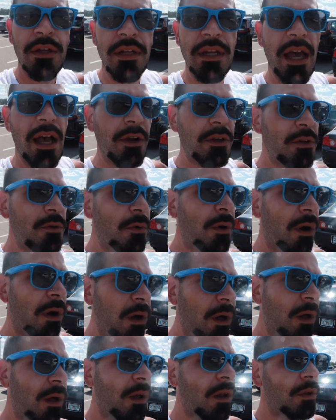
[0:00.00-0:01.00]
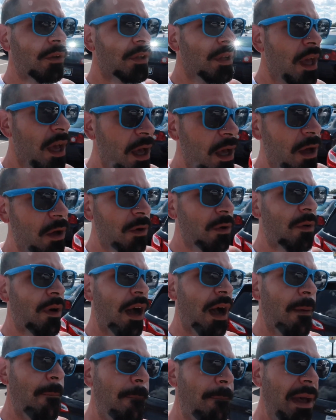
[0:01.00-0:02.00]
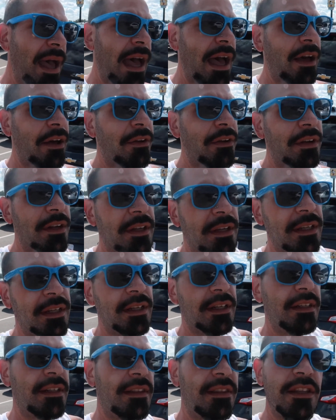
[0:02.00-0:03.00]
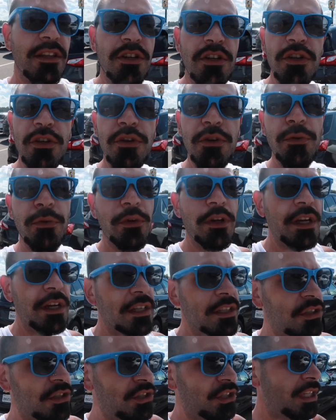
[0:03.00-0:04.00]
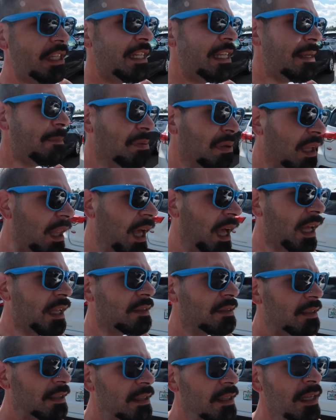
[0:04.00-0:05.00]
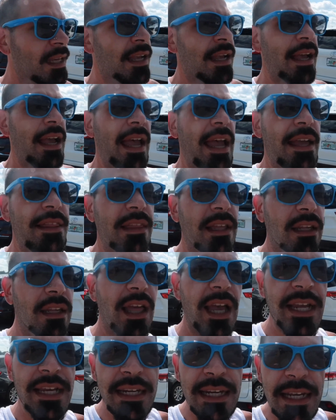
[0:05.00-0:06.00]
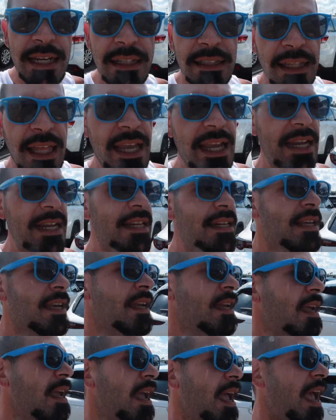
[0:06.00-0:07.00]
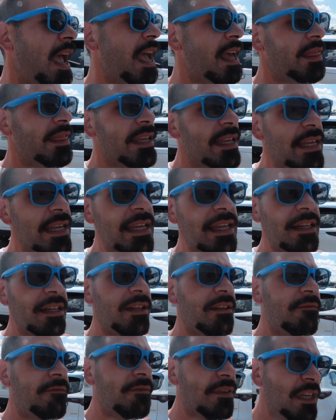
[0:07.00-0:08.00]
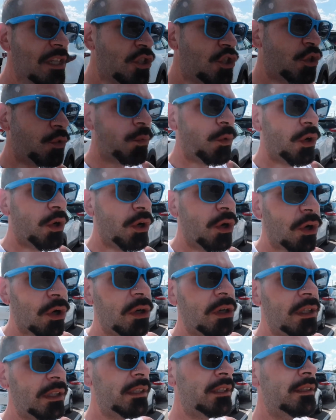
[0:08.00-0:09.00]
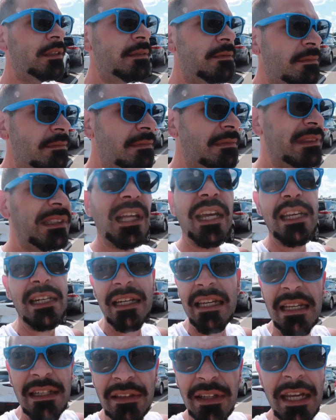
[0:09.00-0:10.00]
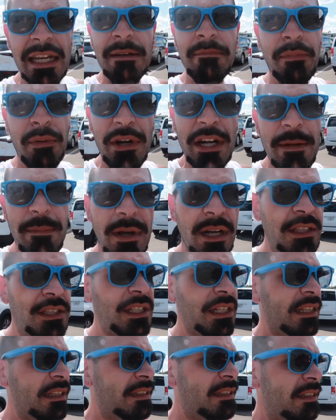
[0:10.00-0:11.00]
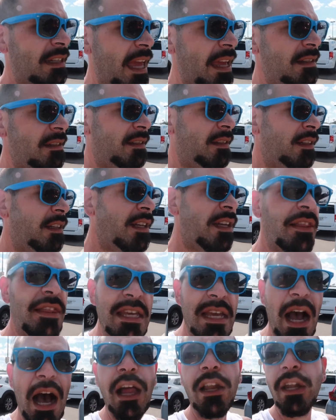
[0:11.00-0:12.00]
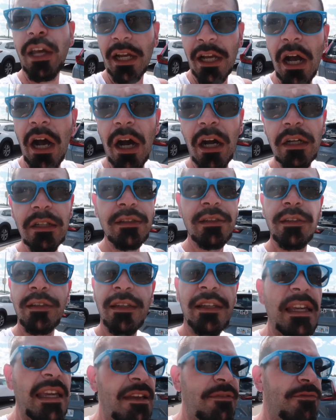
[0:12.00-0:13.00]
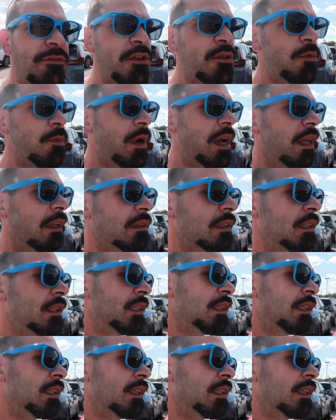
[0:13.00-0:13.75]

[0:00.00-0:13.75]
Now, you all know about the new Genie Plus and the Lightning Lane and the individual Lightning Lane, pretty much in a sense, the a la carte, if you will.